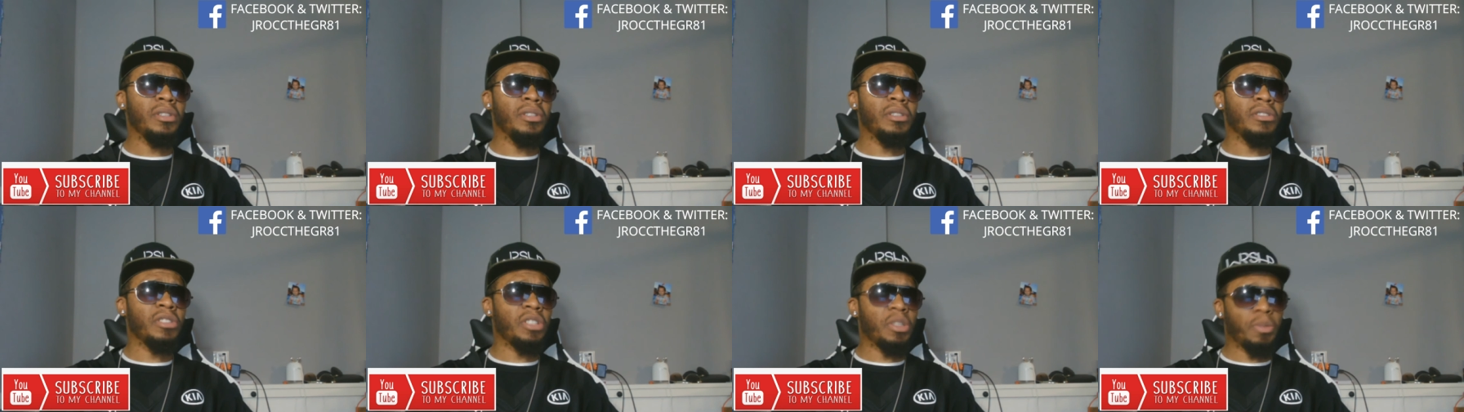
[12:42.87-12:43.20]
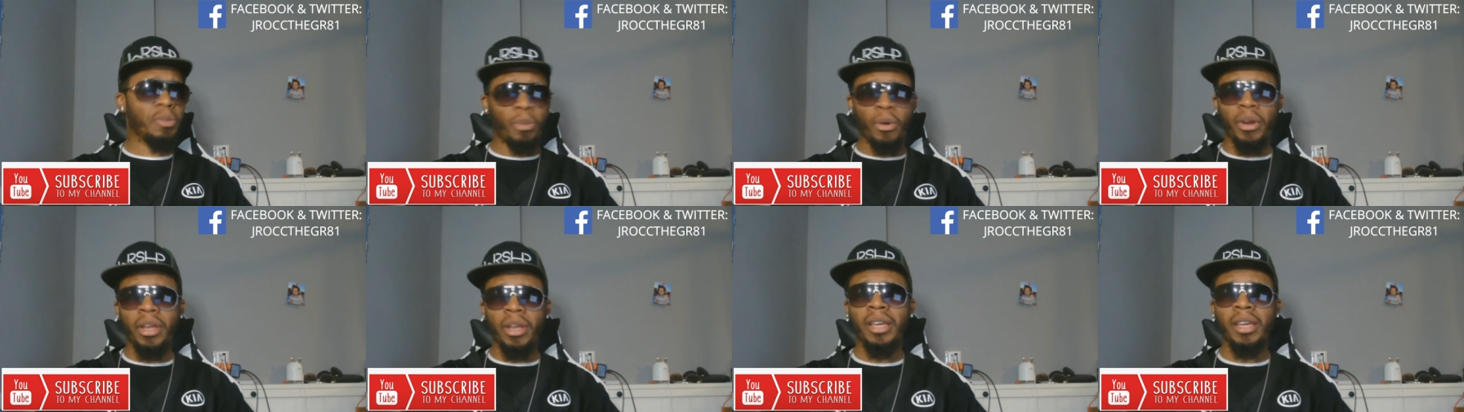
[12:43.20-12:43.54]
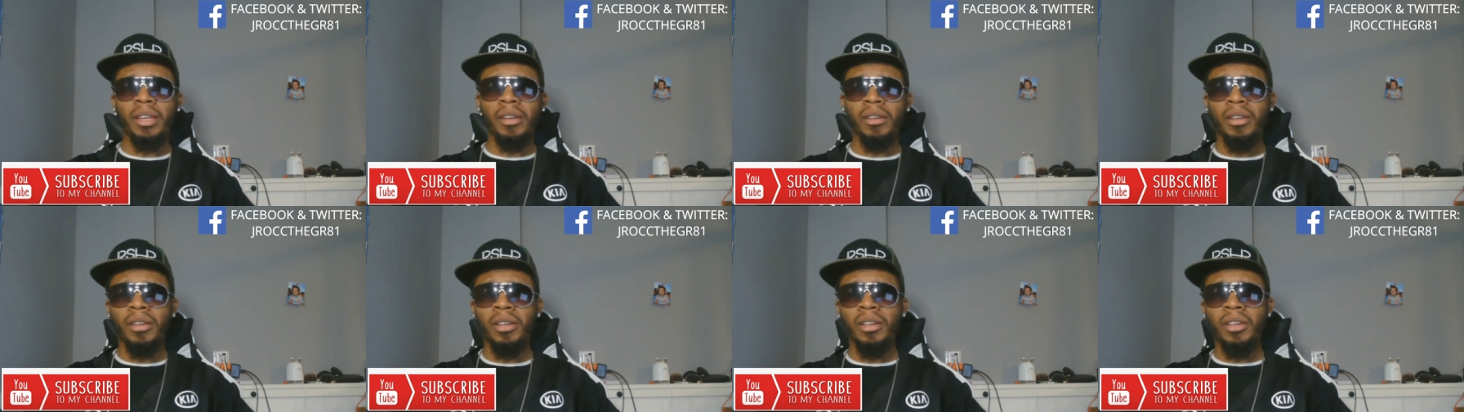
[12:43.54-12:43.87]

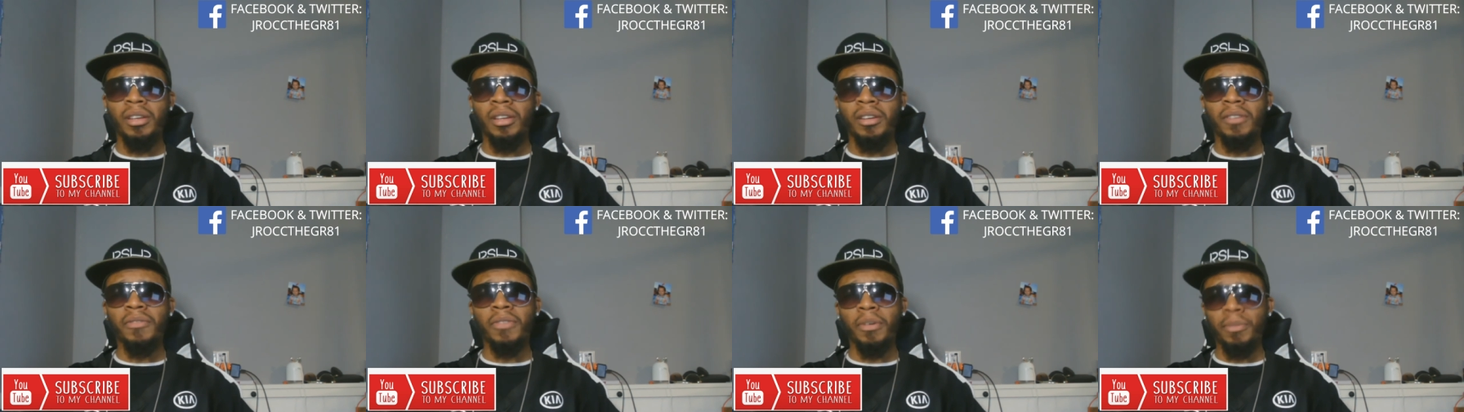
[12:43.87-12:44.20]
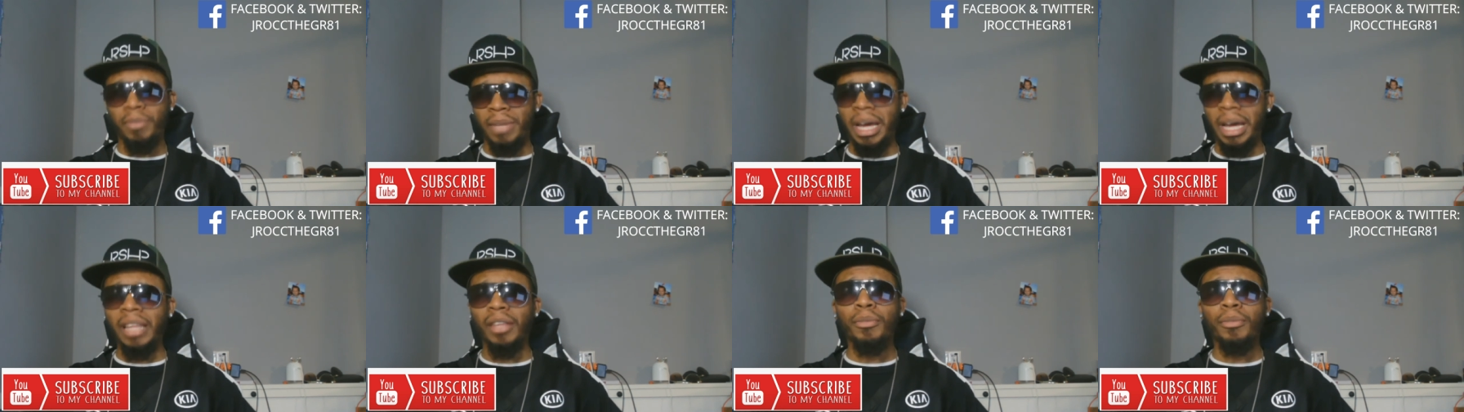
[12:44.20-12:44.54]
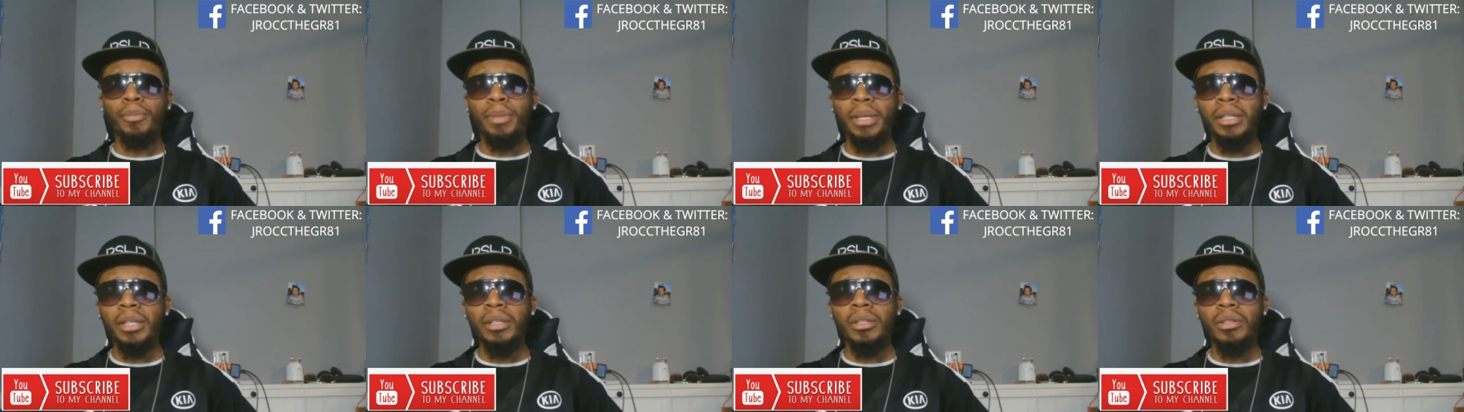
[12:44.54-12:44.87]
spread from dollar
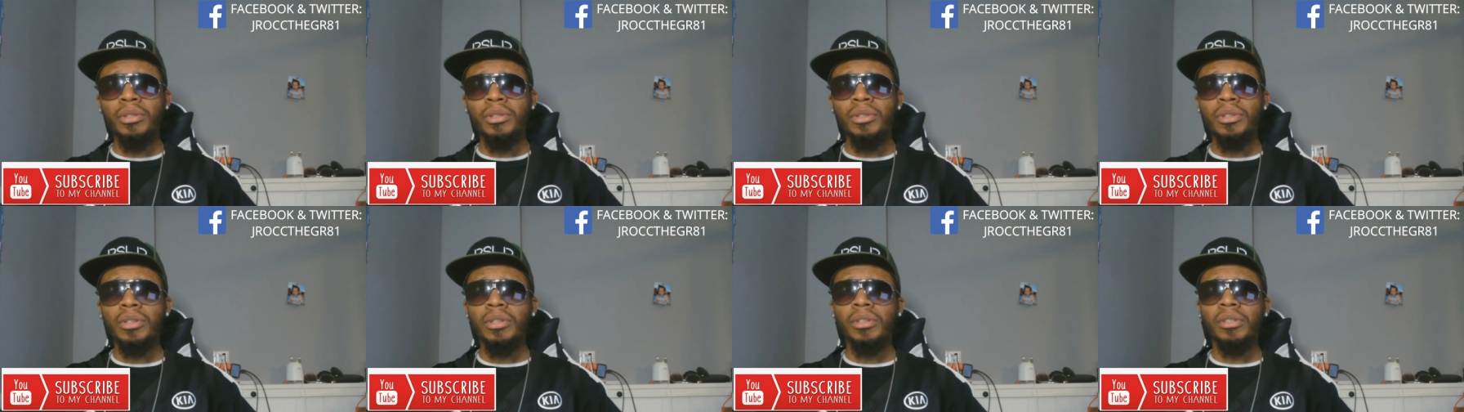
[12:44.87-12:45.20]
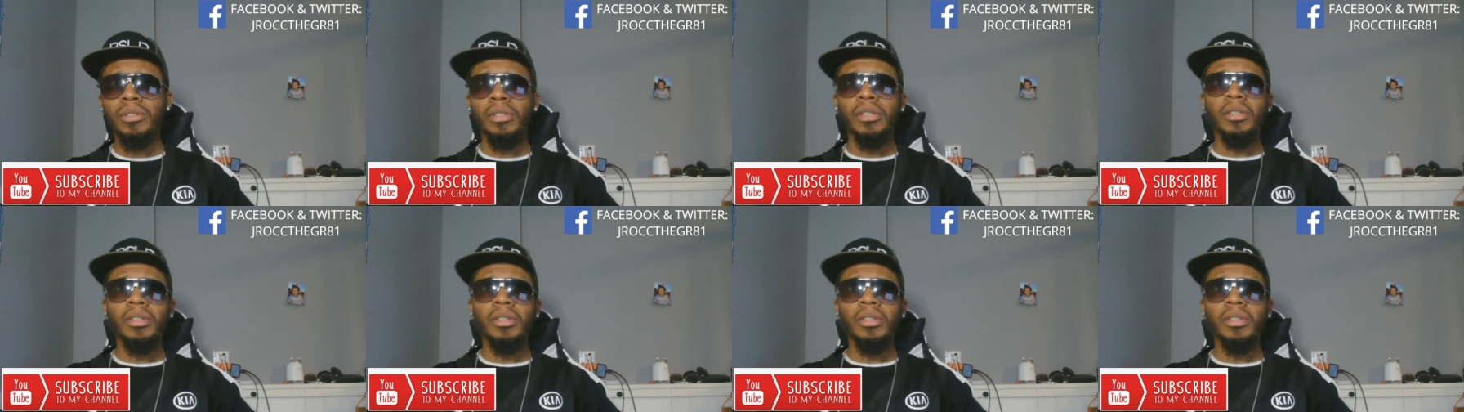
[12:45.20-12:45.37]
bills.